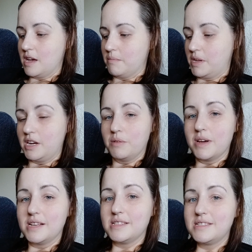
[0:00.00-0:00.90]
But
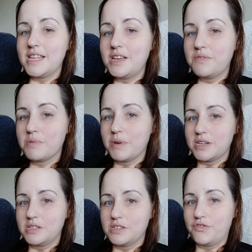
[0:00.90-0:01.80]
anyways, thank you for
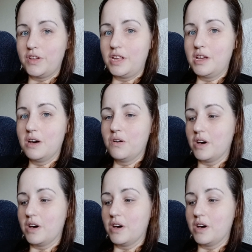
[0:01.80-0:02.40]
watching this video.